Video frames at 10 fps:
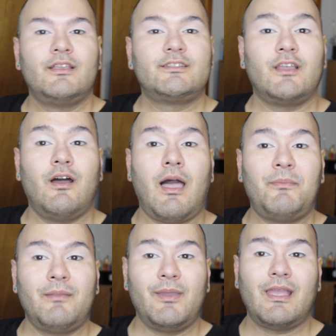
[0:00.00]
So
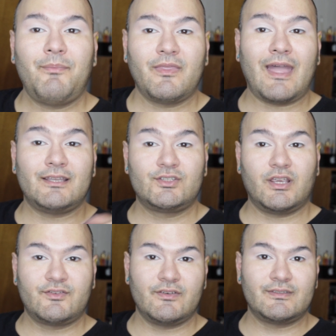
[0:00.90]
I'm going to pick up that
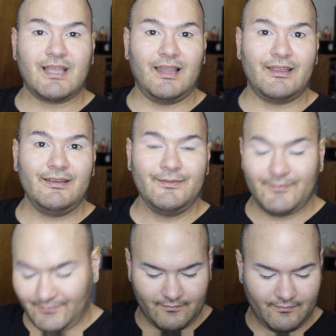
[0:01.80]
chartreuse color,
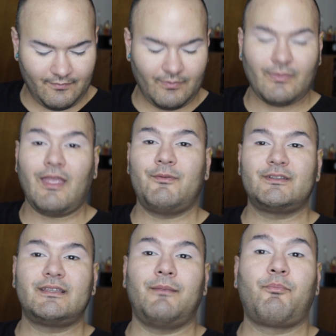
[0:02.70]
and
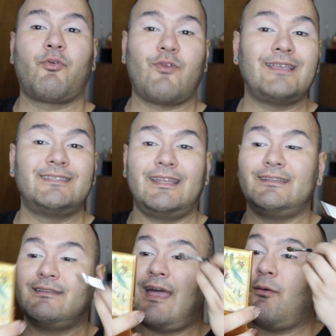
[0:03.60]
we're just going to press it
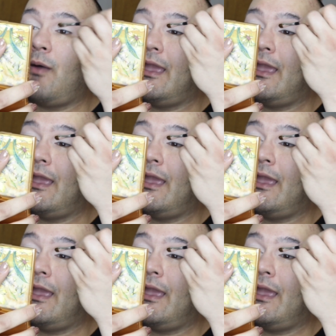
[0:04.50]
into that